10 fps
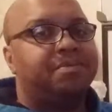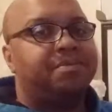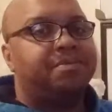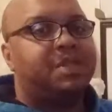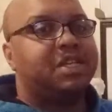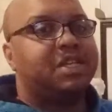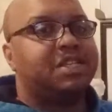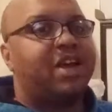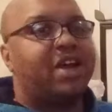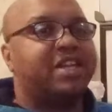The
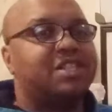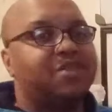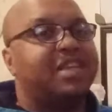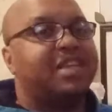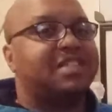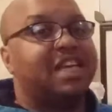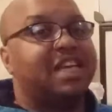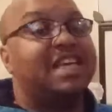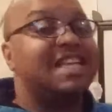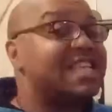acceleration rate says
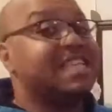This